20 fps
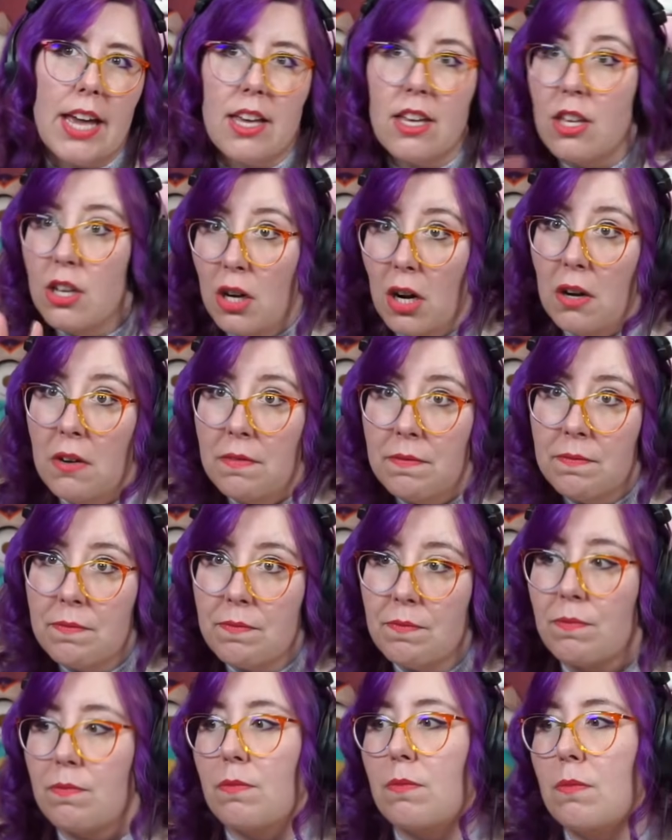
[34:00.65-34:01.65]
you know?
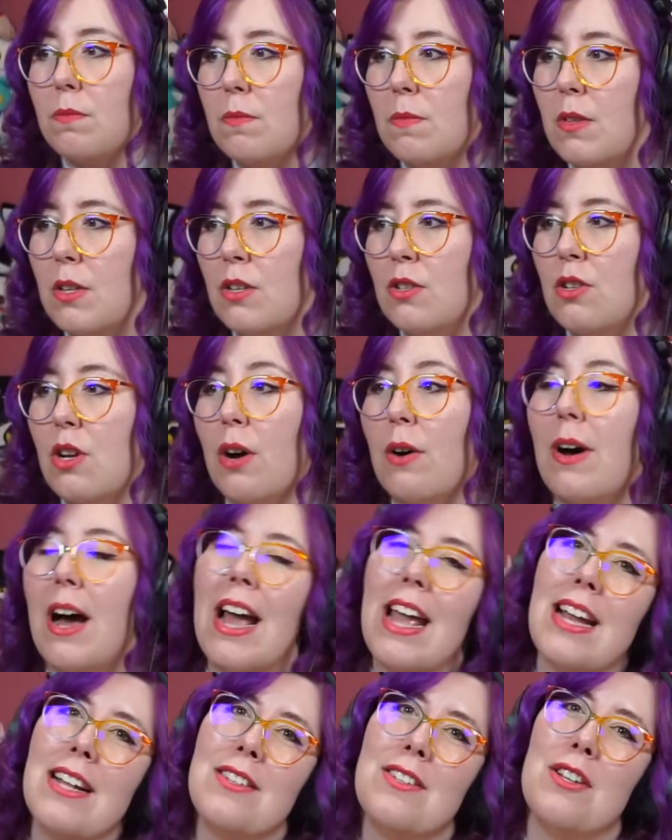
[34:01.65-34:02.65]
So I
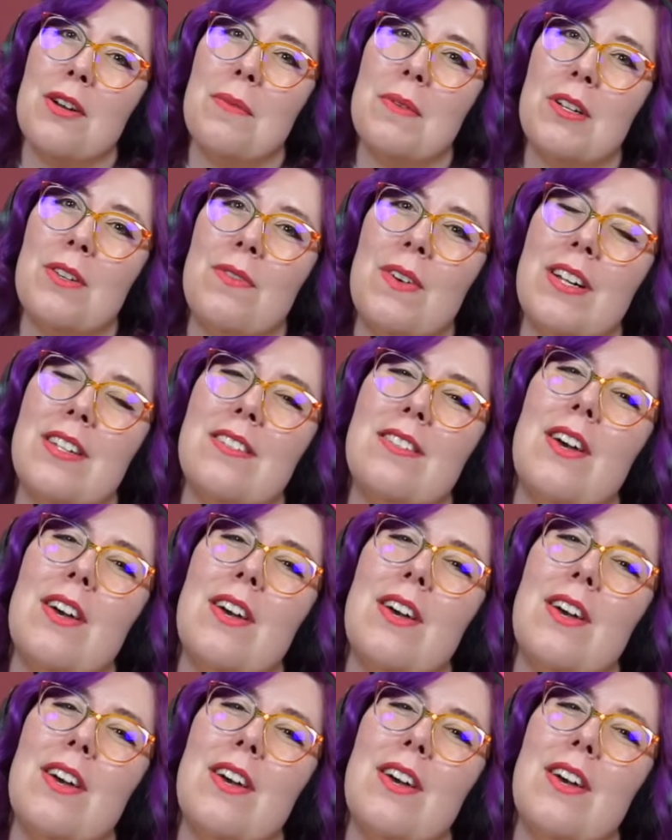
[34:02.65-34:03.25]
had so much fun.